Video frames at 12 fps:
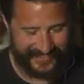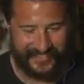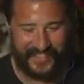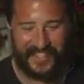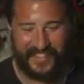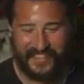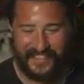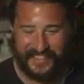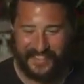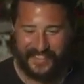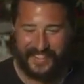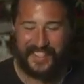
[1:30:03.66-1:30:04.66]
well,
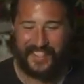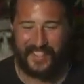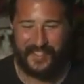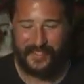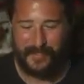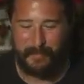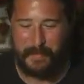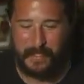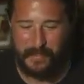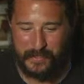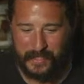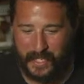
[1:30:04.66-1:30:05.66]
there's
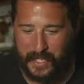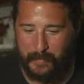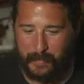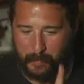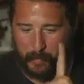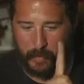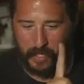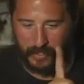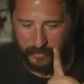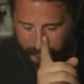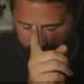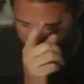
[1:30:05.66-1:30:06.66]
embarrassing item number one.